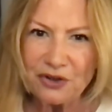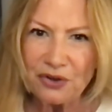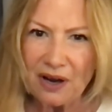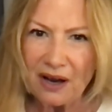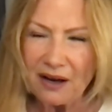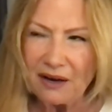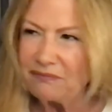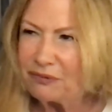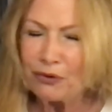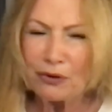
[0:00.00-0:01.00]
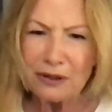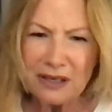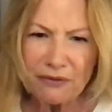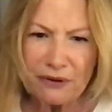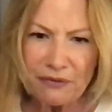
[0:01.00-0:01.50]
July
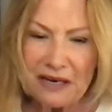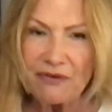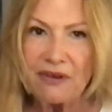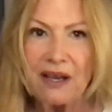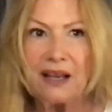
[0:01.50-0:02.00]
14th, 15th,